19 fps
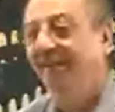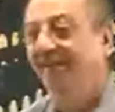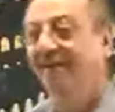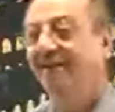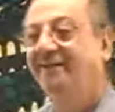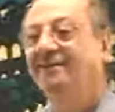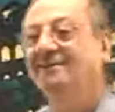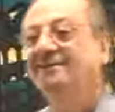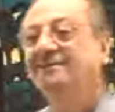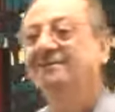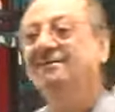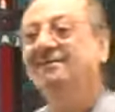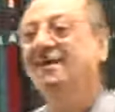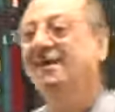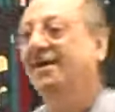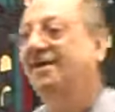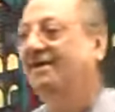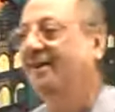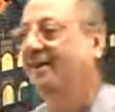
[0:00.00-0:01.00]

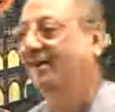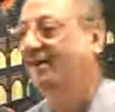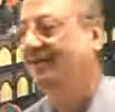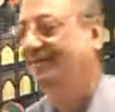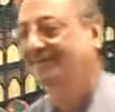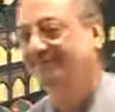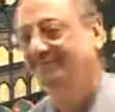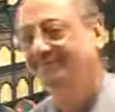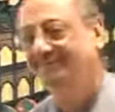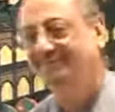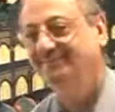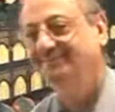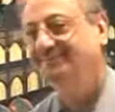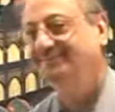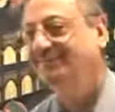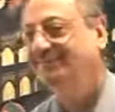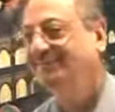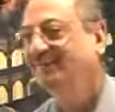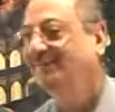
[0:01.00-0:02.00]
Innaka.
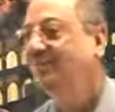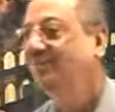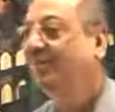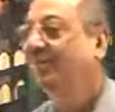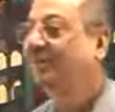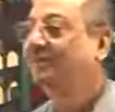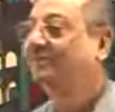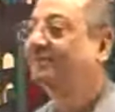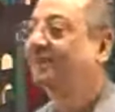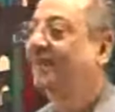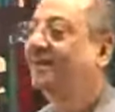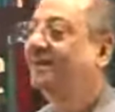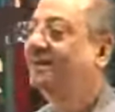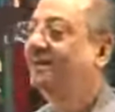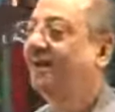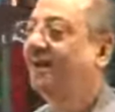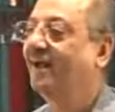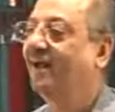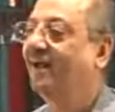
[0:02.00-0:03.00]
What is
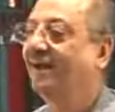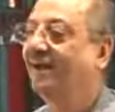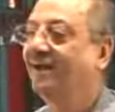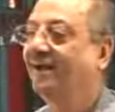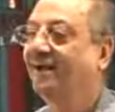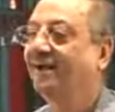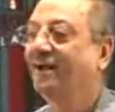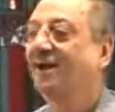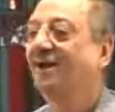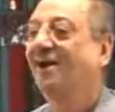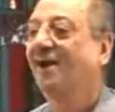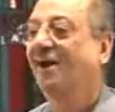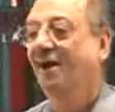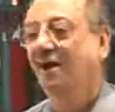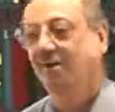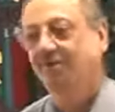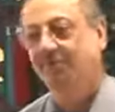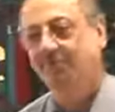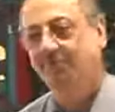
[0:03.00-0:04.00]
inna?
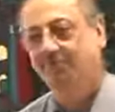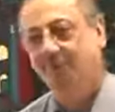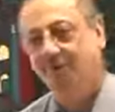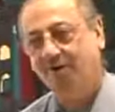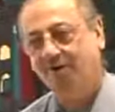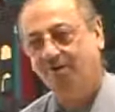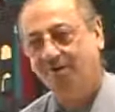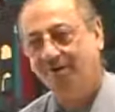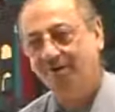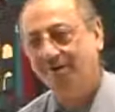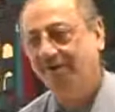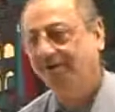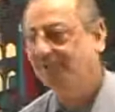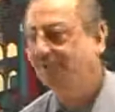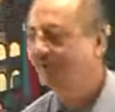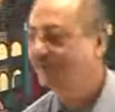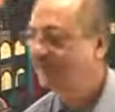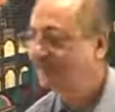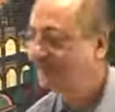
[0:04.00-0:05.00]
Harfu
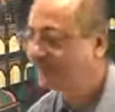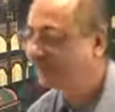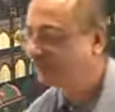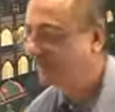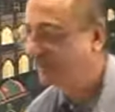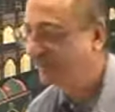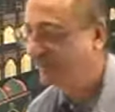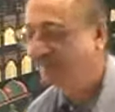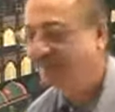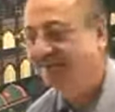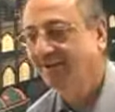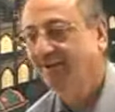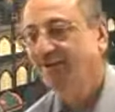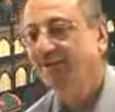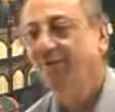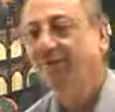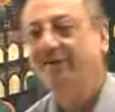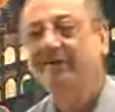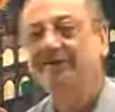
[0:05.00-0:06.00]
tawqid wa nasbin.
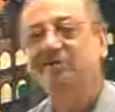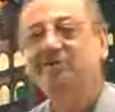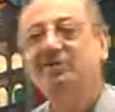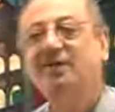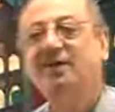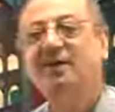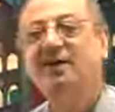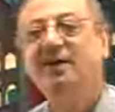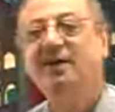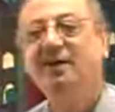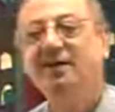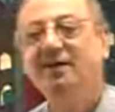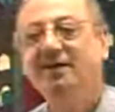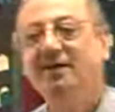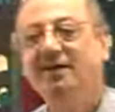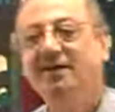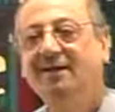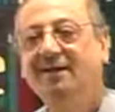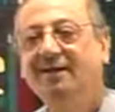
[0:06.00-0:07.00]
What is
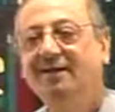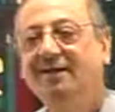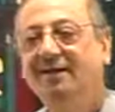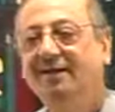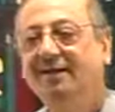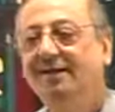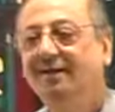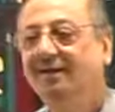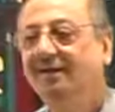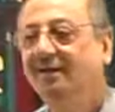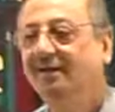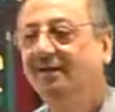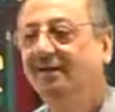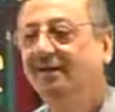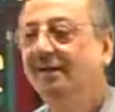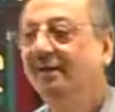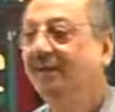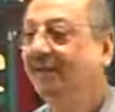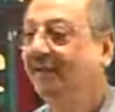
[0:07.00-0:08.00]
ka?
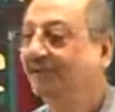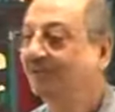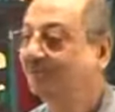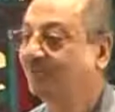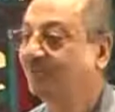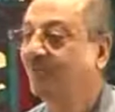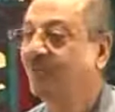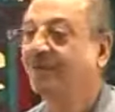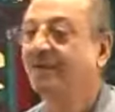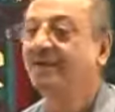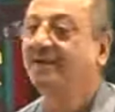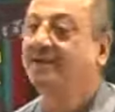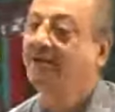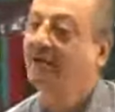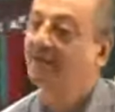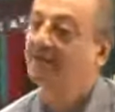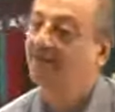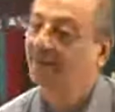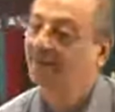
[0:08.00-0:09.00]
Ismu
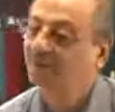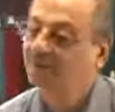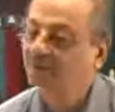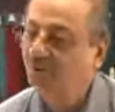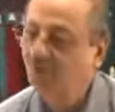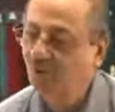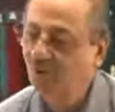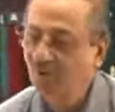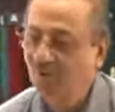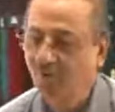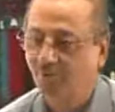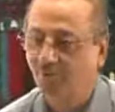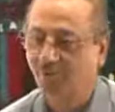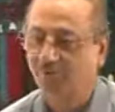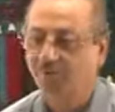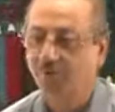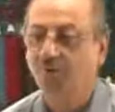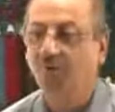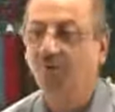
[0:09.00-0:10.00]
inna
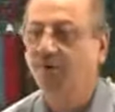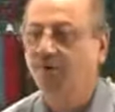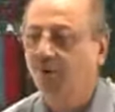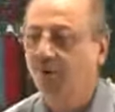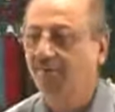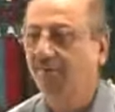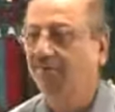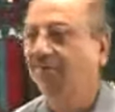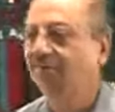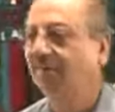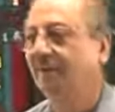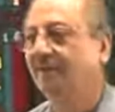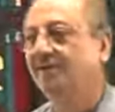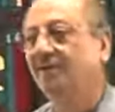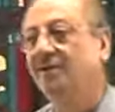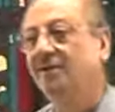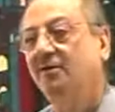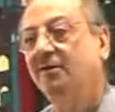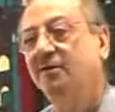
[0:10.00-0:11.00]
mansubun. You will always
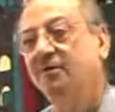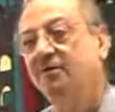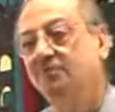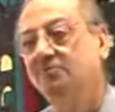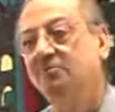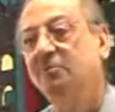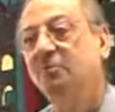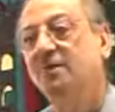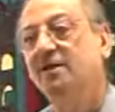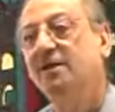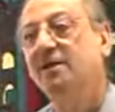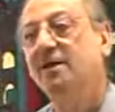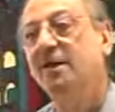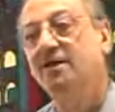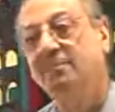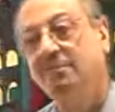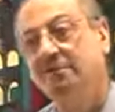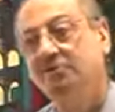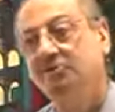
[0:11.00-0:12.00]
write down ismu
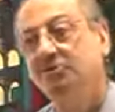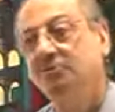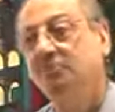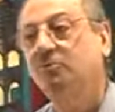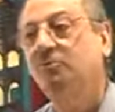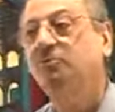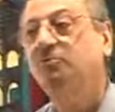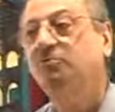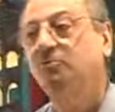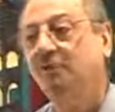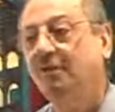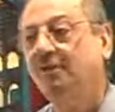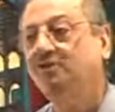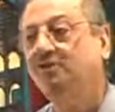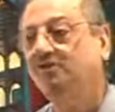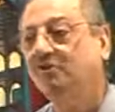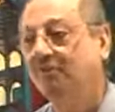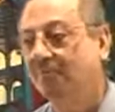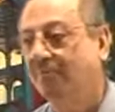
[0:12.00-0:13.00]
inna mansubun so
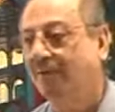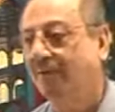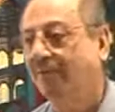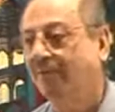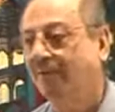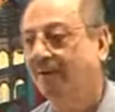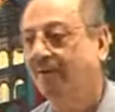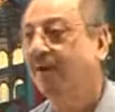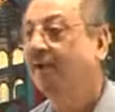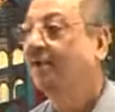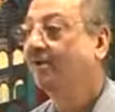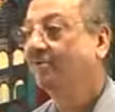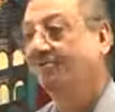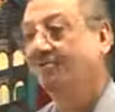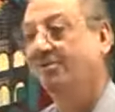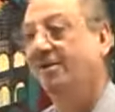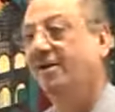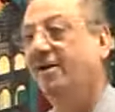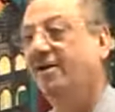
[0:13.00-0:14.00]
that you remember.
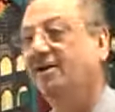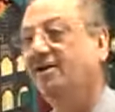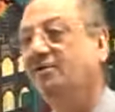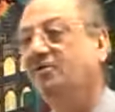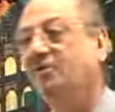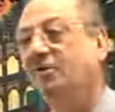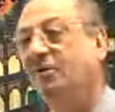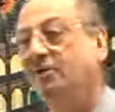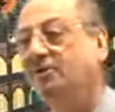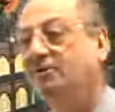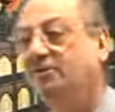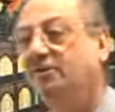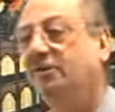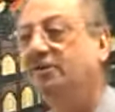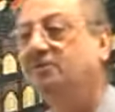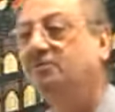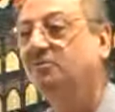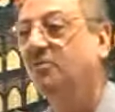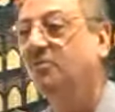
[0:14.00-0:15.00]
Fine, you got
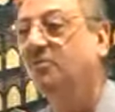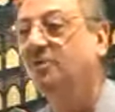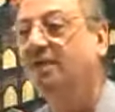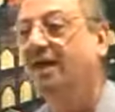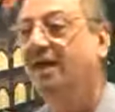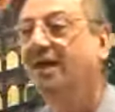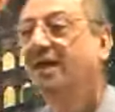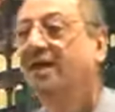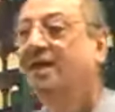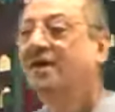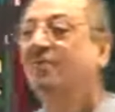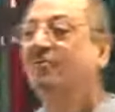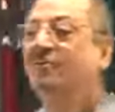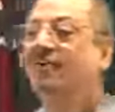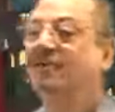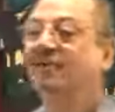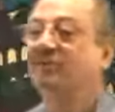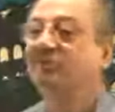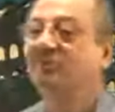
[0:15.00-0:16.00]
your ismu inna.
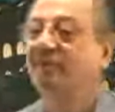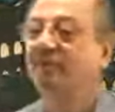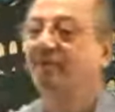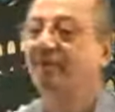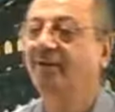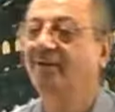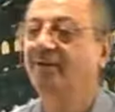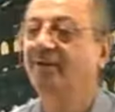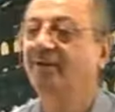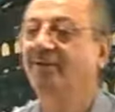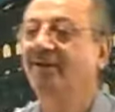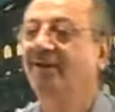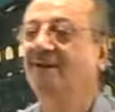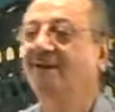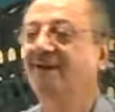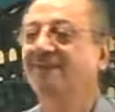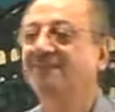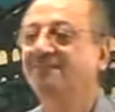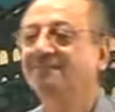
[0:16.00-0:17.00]
Where is khabar
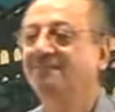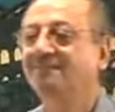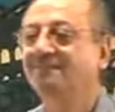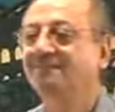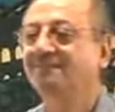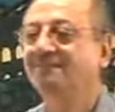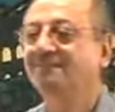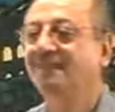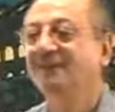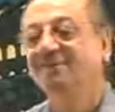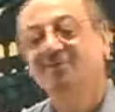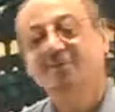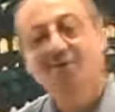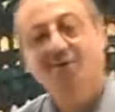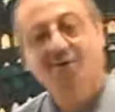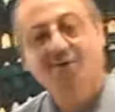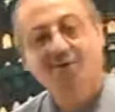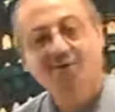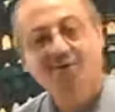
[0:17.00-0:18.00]
inna?
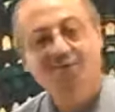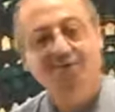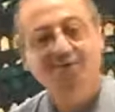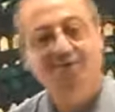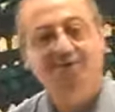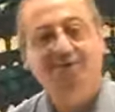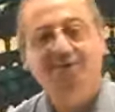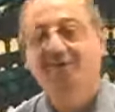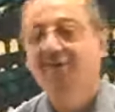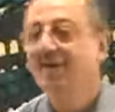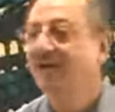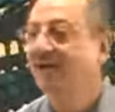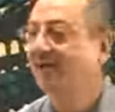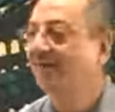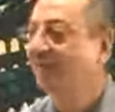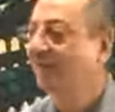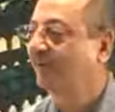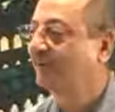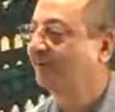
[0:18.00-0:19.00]
Talibun.
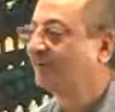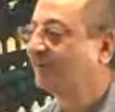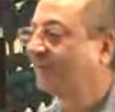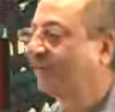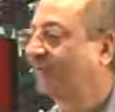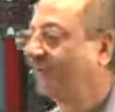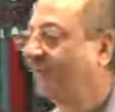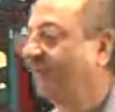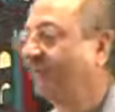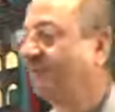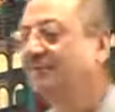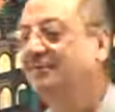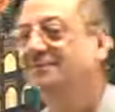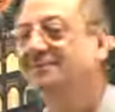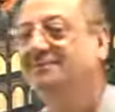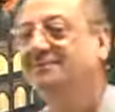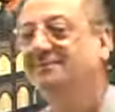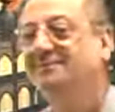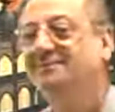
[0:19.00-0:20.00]
And what is
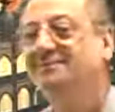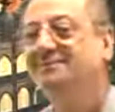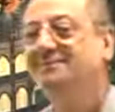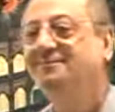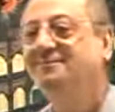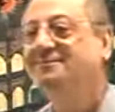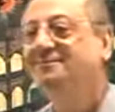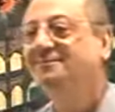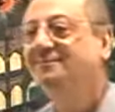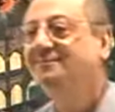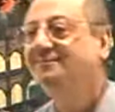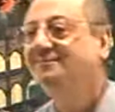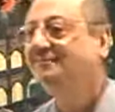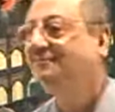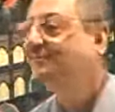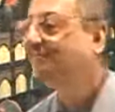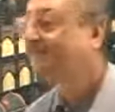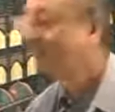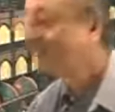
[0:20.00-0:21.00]
zakiyun?
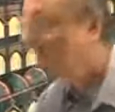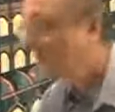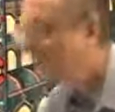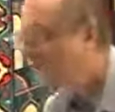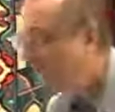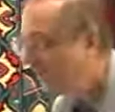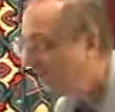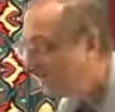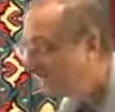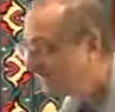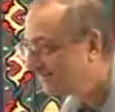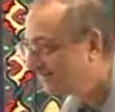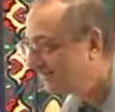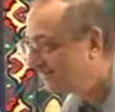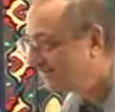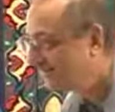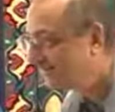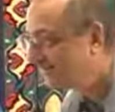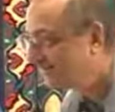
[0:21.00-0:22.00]

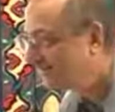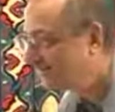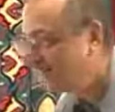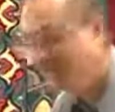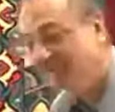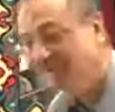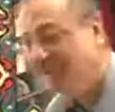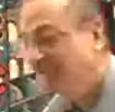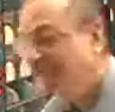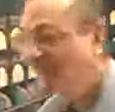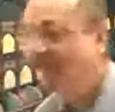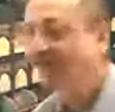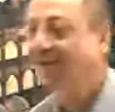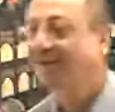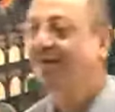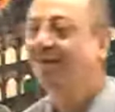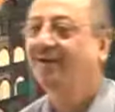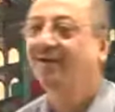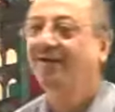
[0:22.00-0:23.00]
Naat. You
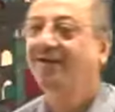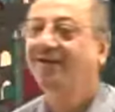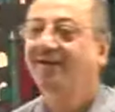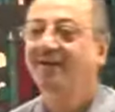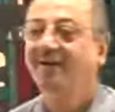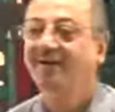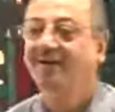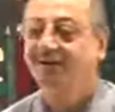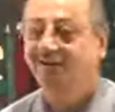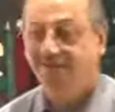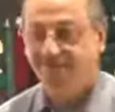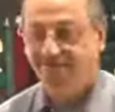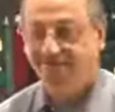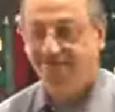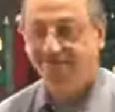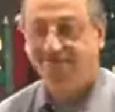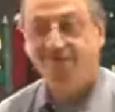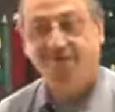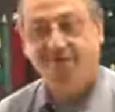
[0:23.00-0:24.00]
are a
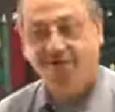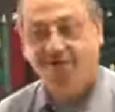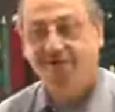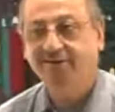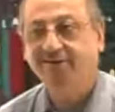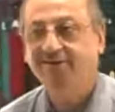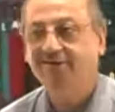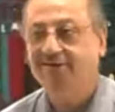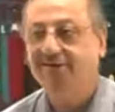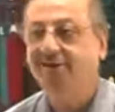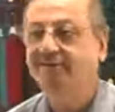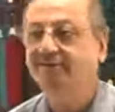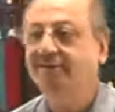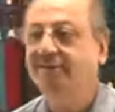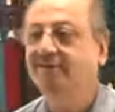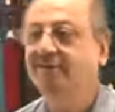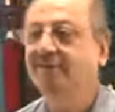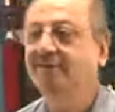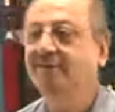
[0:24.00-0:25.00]
very
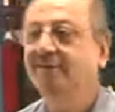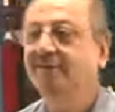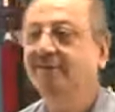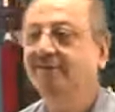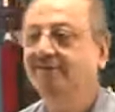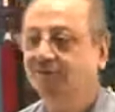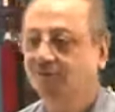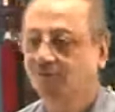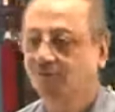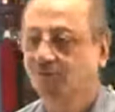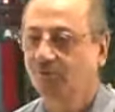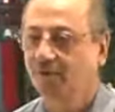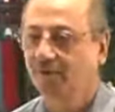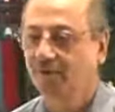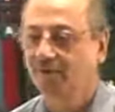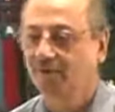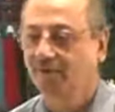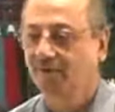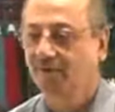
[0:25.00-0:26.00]
intelligent
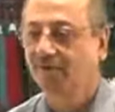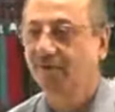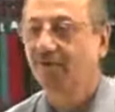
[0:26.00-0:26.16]
student.